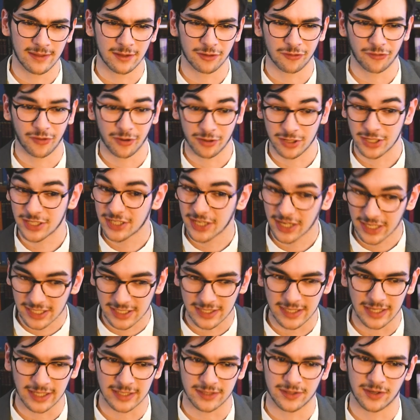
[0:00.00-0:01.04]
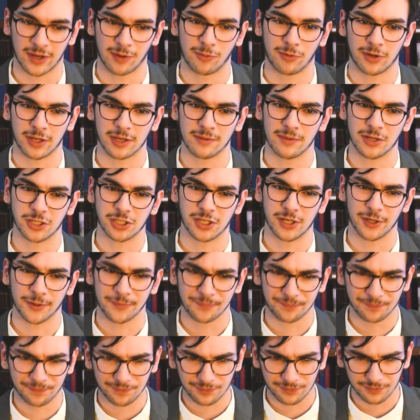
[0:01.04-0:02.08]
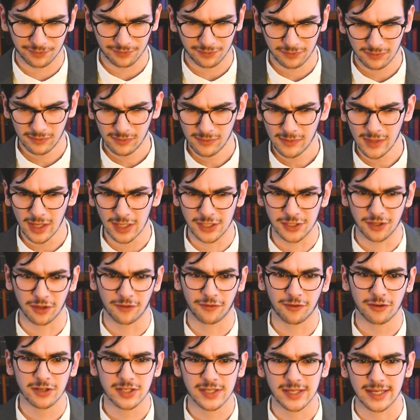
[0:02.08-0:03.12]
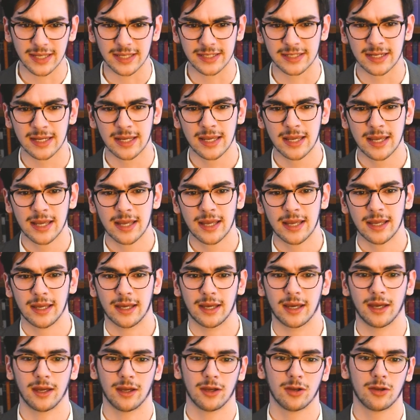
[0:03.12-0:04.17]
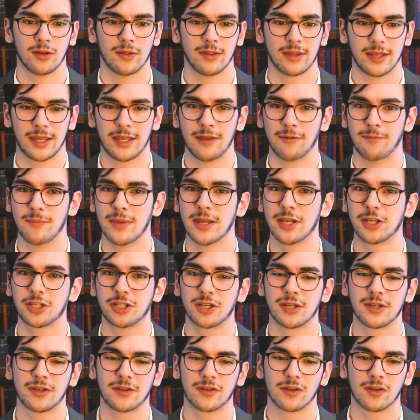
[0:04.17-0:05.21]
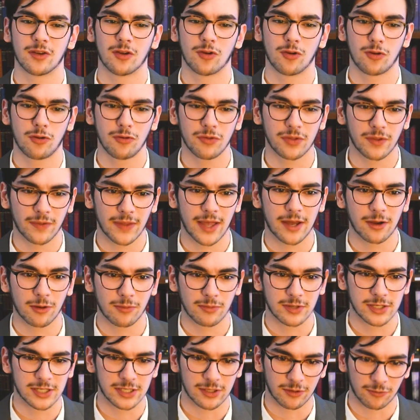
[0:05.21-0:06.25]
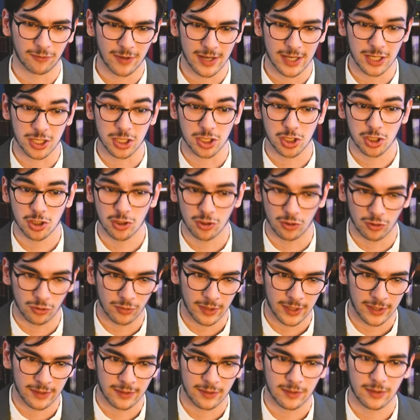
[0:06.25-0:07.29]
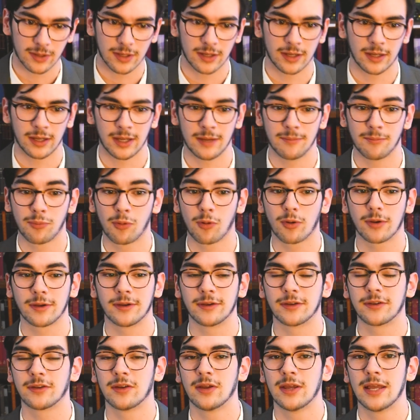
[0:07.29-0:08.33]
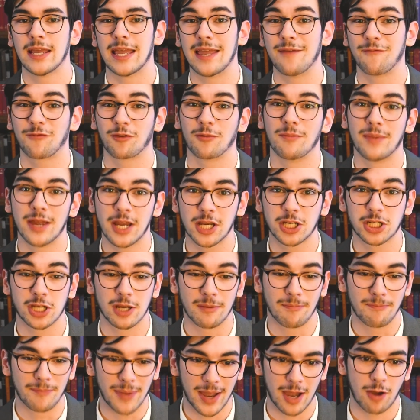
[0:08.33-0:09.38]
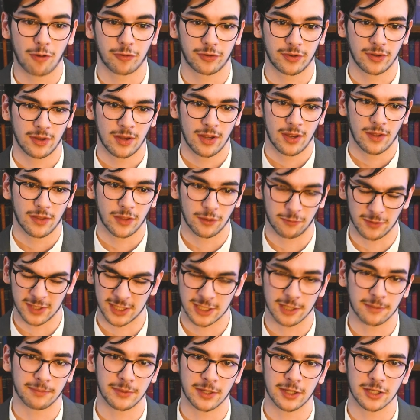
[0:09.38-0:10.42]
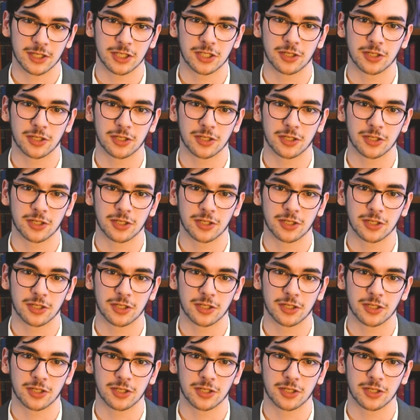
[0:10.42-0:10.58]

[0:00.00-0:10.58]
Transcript: And there are 6 things that I wanted to mention here. And so the first thing is he mentioned who the letter was written to and important information about the recipient.